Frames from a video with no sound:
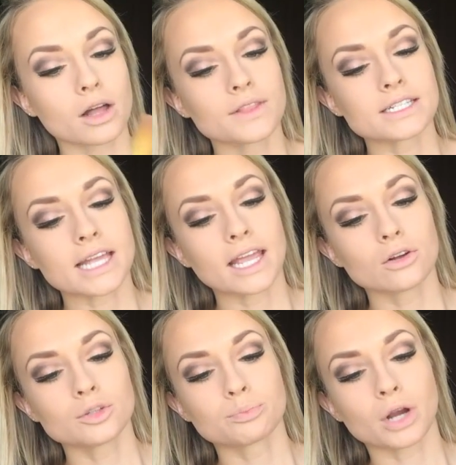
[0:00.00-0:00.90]
on this
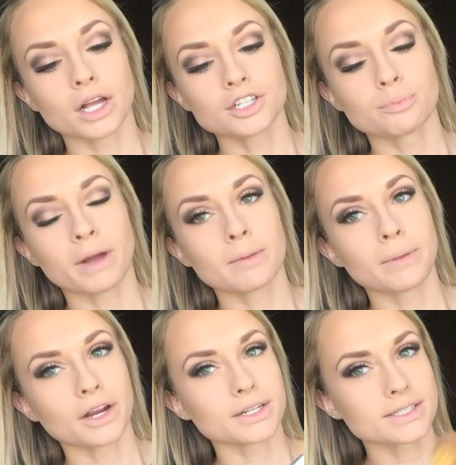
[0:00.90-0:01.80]
angled brush by
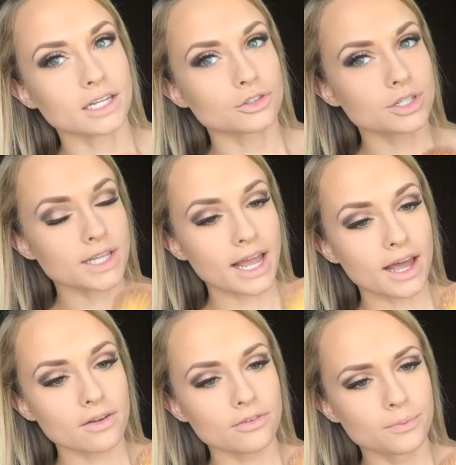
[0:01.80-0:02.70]
Escentuals I
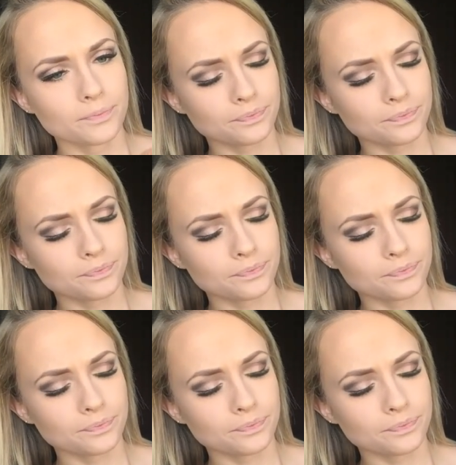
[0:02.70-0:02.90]
have.